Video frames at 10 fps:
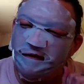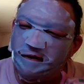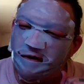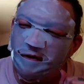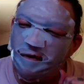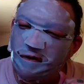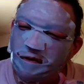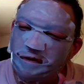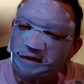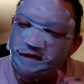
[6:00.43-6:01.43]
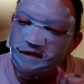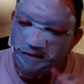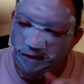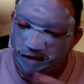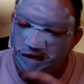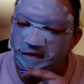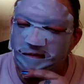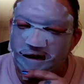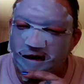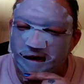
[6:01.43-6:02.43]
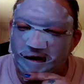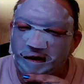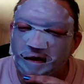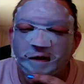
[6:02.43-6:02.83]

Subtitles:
you supported me